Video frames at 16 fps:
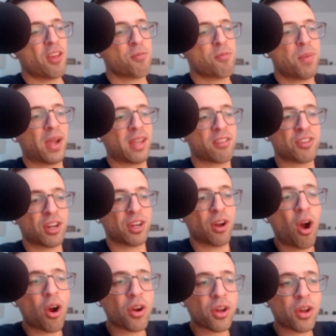Facebook
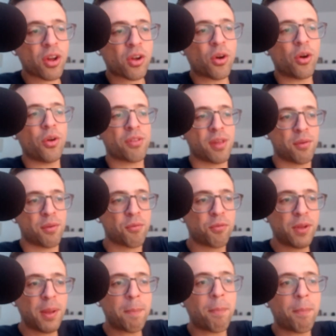Instant
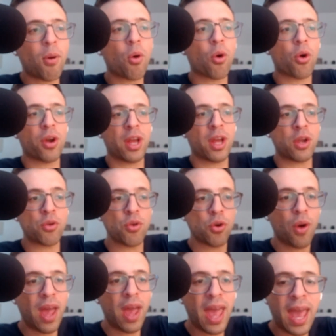Articles and Flipboard and
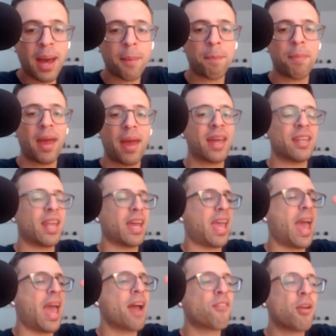Google AMP,
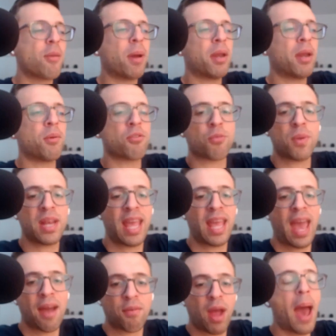and like everybody was
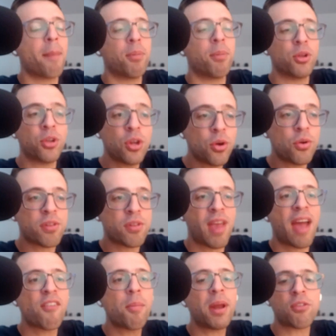reading every, Apple
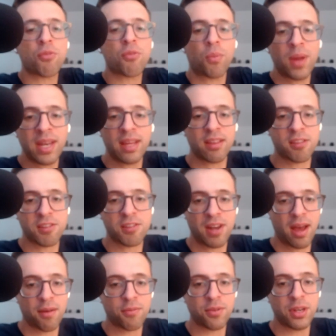News, everybody's reading
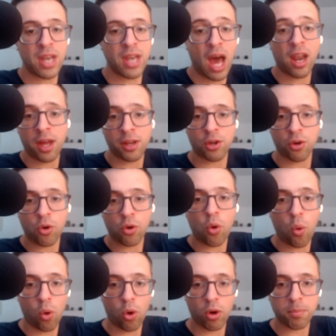stuff not on
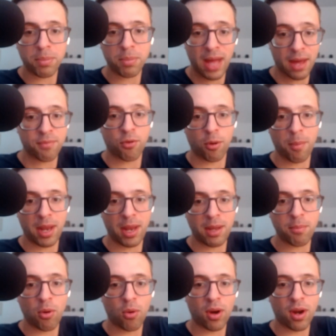your core
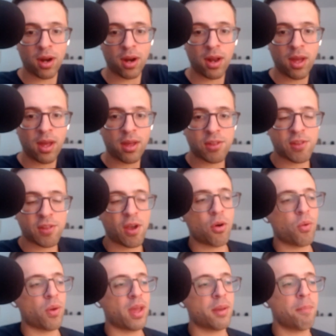platform anymore. Yeah.
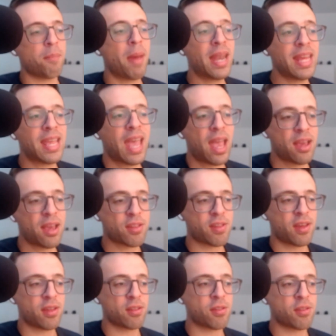So in many
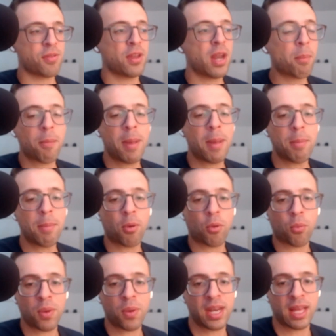cases, the number of
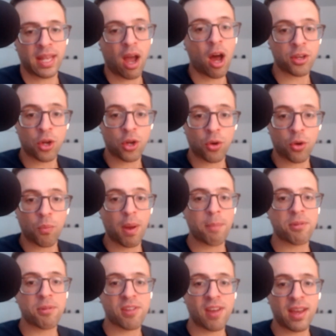people reading like on
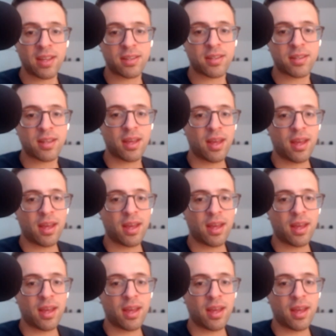your website